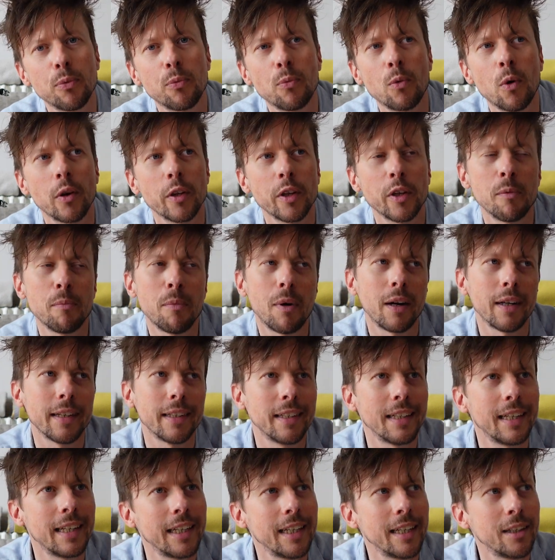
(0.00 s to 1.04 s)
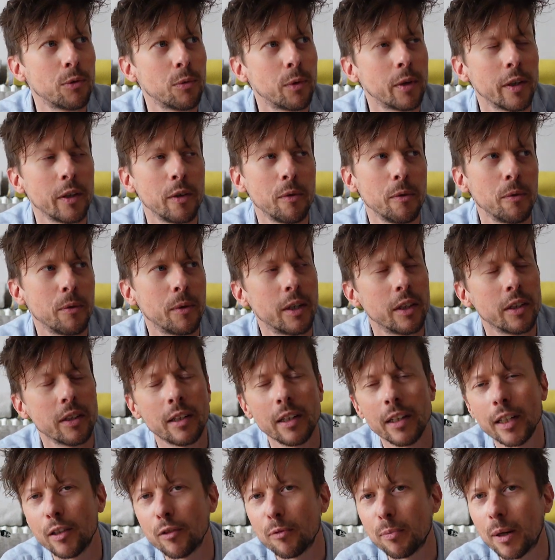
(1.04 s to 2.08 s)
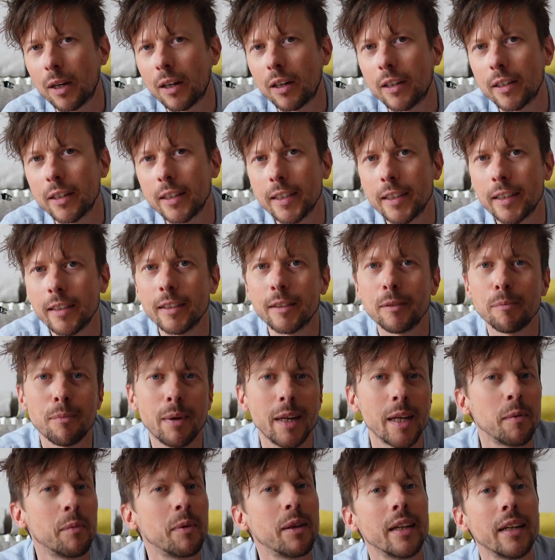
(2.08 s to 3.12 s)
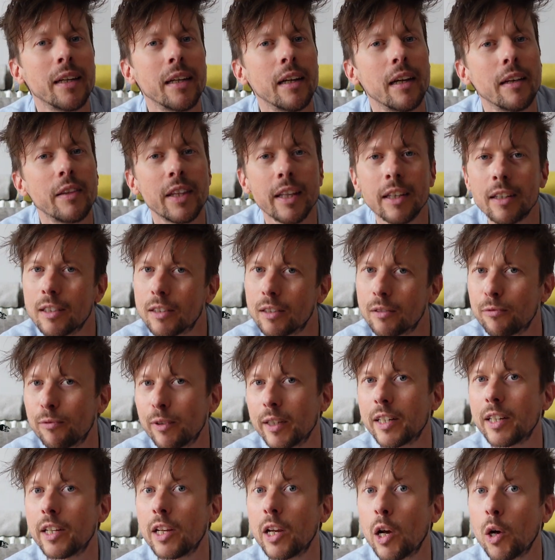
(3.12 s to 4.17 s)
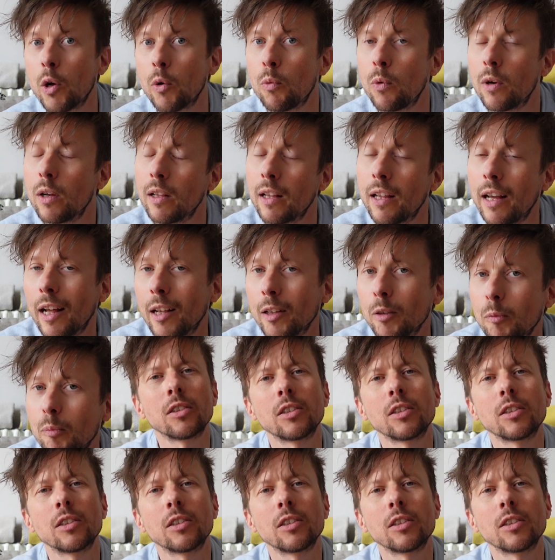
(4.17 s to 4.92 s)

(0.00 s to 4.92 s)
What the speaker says: what you might need, what you could leave behind, maybe this video will help.